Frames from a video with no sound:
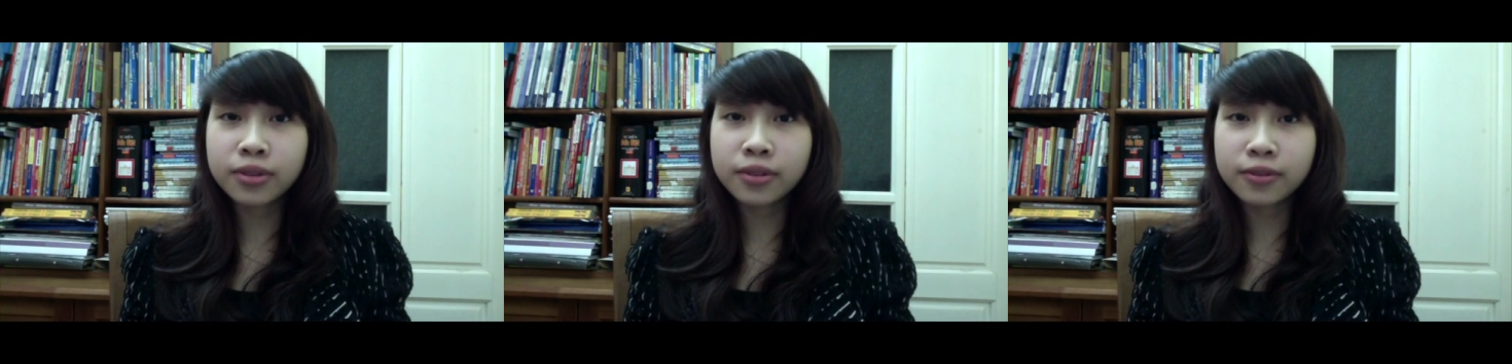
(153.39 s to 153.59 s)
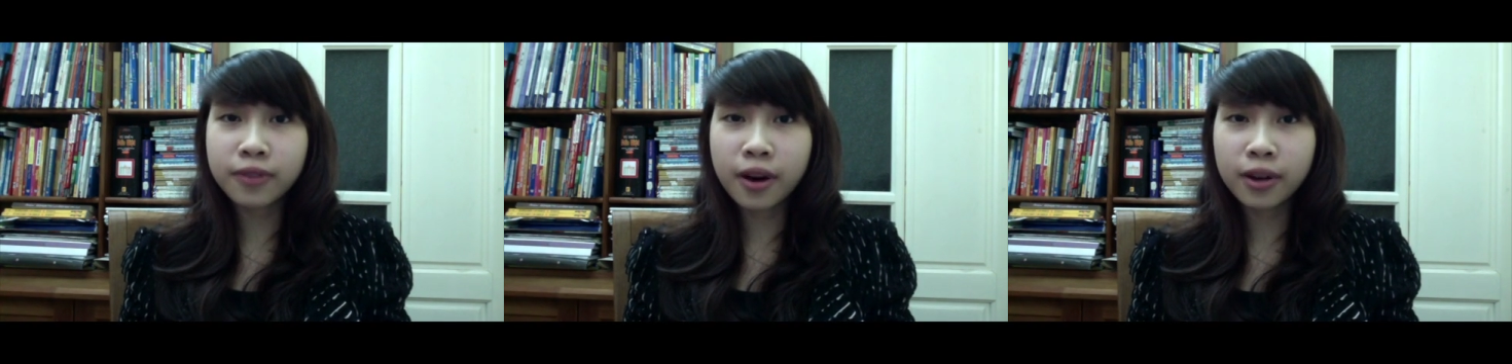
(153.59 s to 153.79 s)

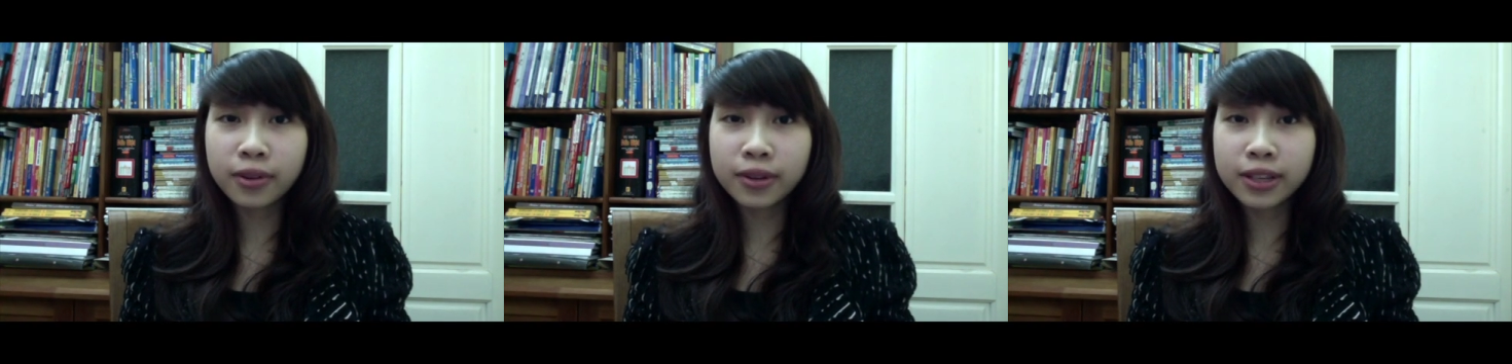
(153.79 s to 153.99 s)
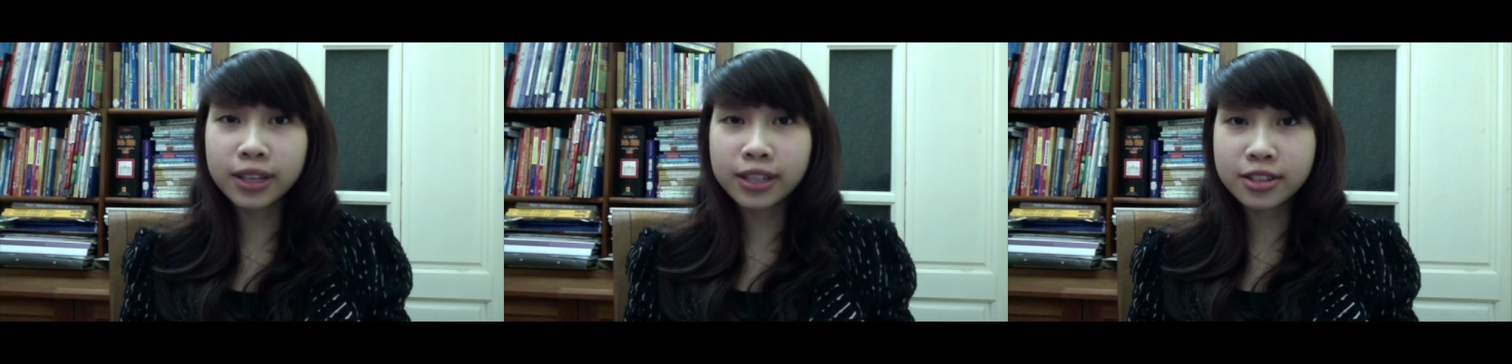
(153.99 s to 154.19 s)
the
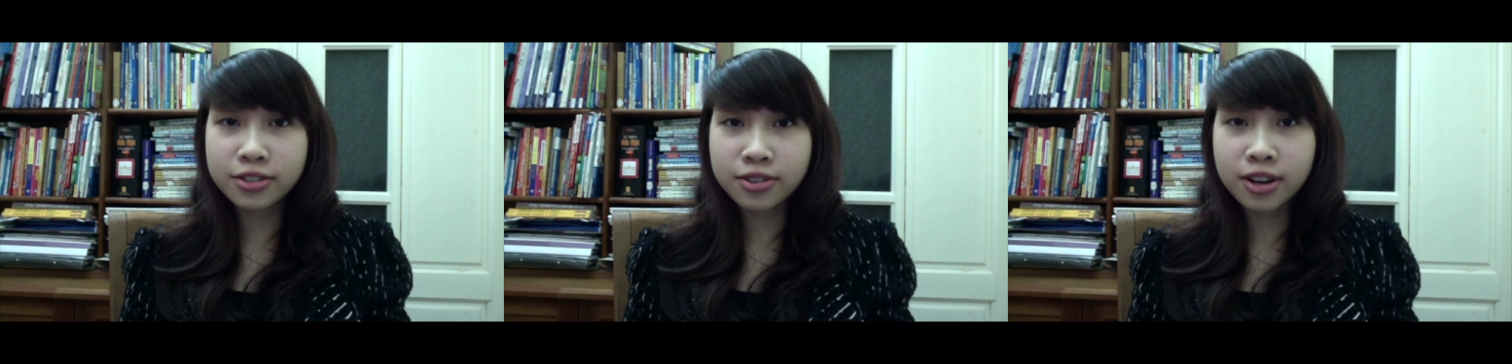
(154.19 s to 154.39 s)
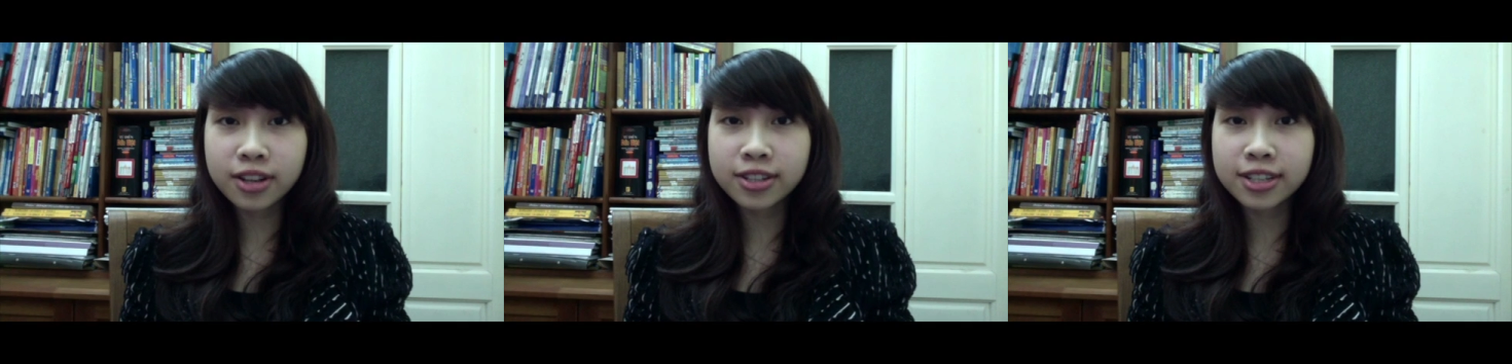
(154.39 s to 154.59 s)
following
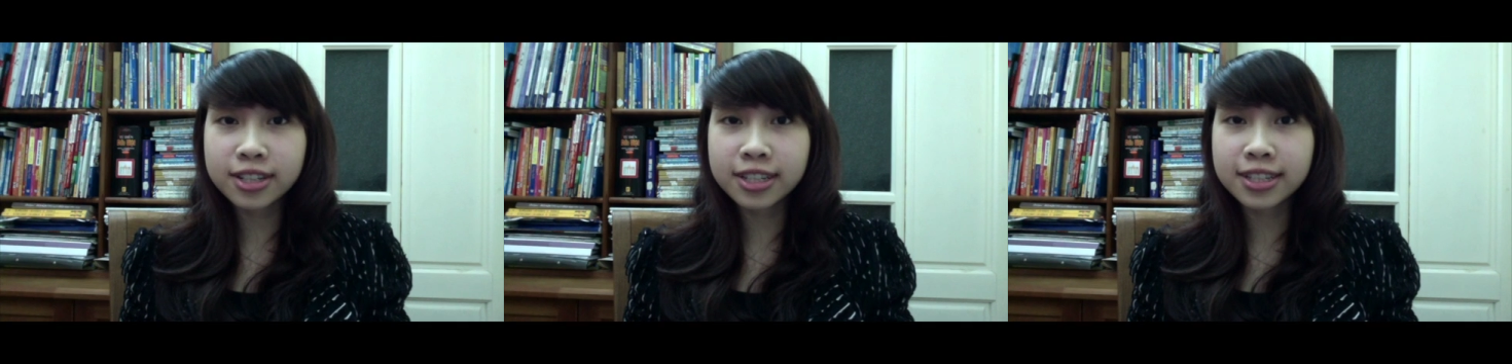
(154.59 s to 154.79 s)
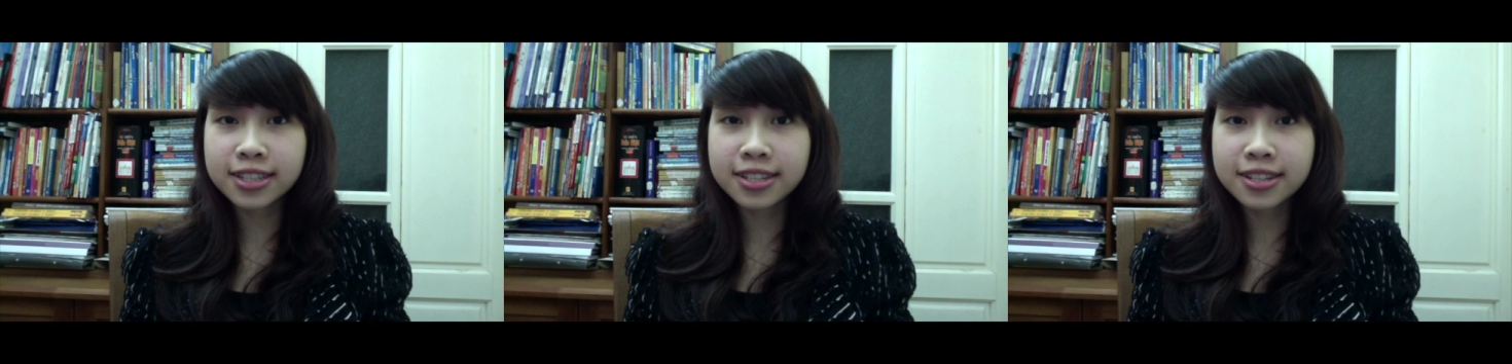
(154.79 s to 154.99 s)

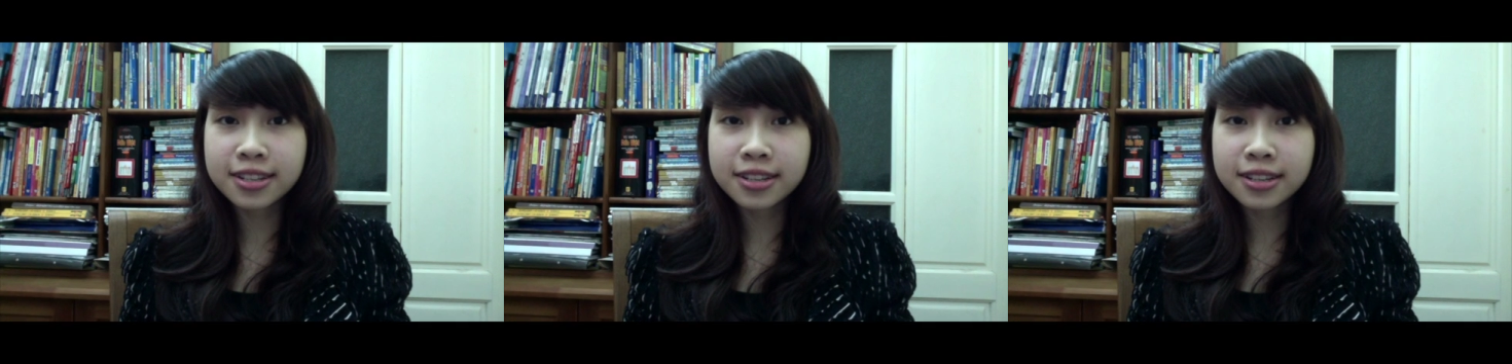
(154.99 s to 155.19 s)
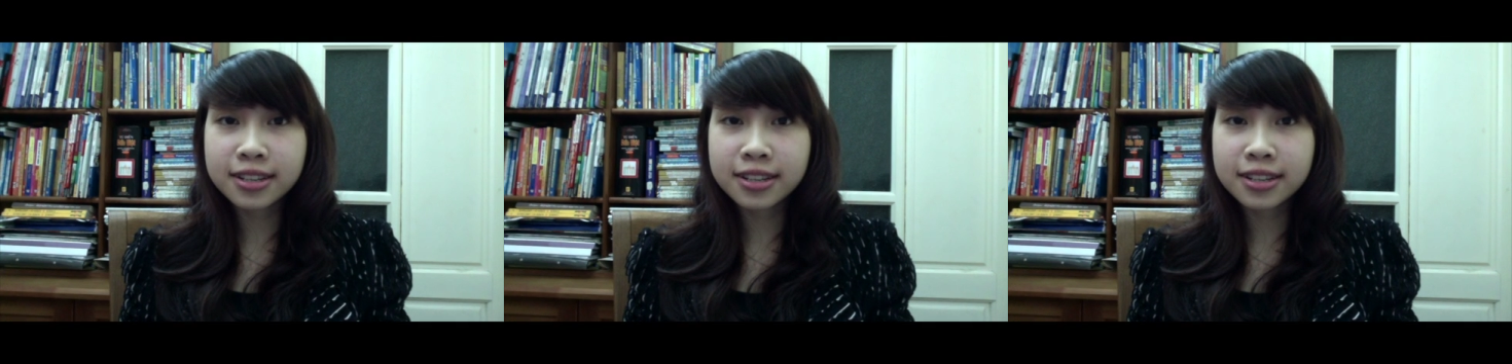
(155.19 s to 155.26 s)
instructions.